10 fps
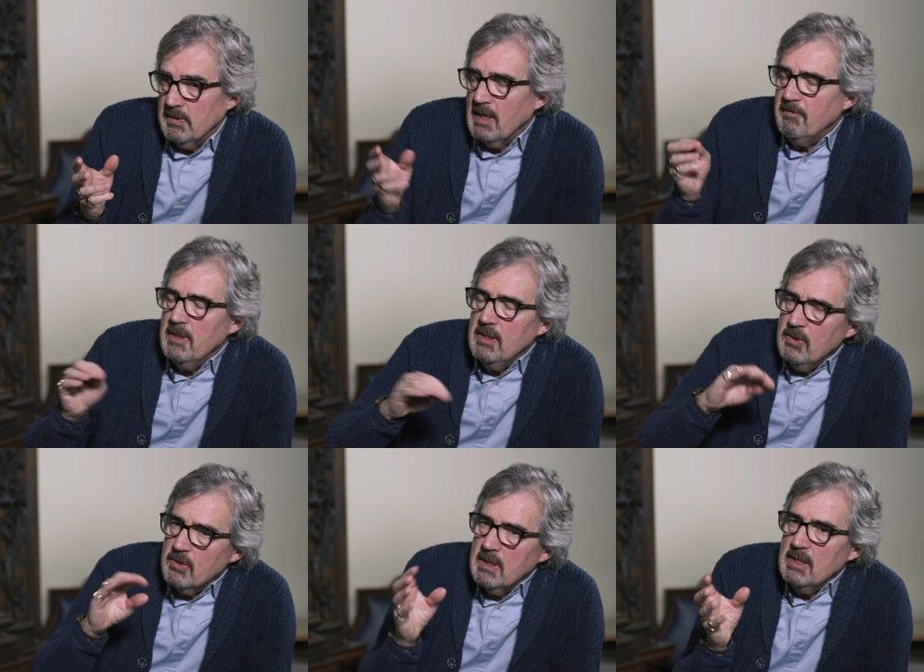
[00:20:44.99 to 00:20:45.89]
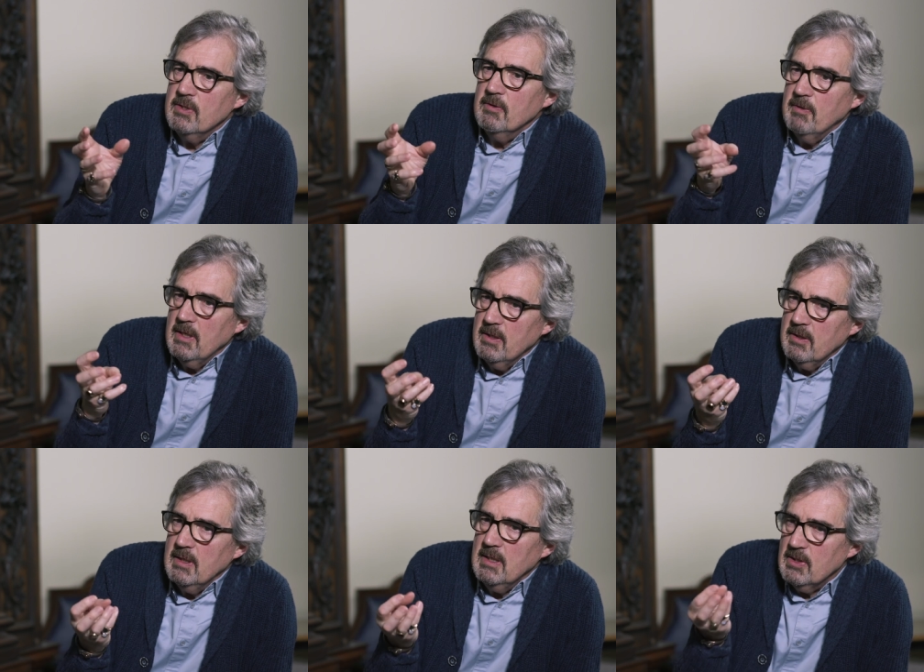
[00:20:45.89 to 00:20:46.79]
See, I feel in your case, your
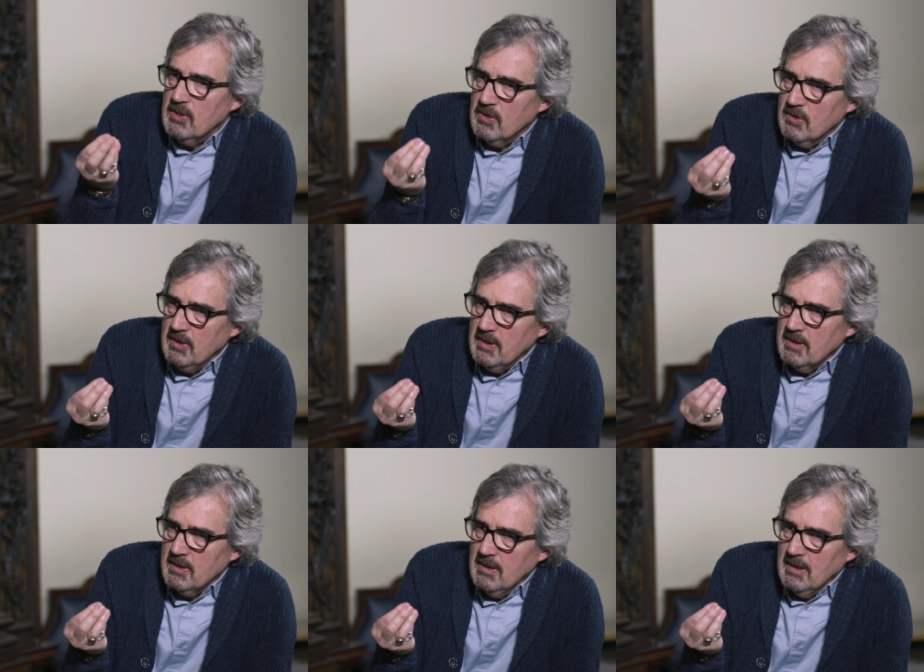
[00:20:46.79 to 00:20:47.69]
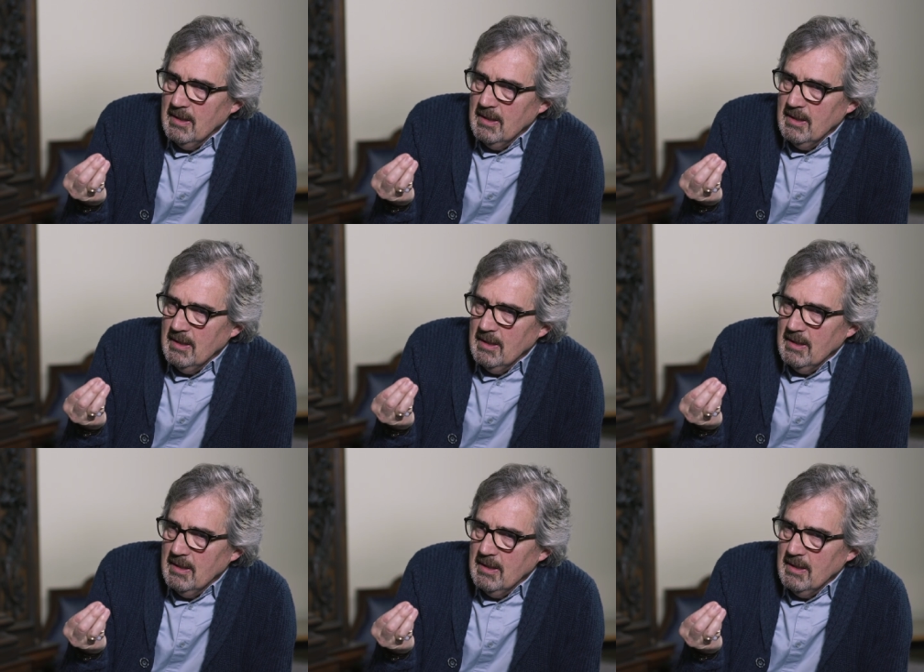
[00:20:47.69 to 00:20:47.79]
father and his stories,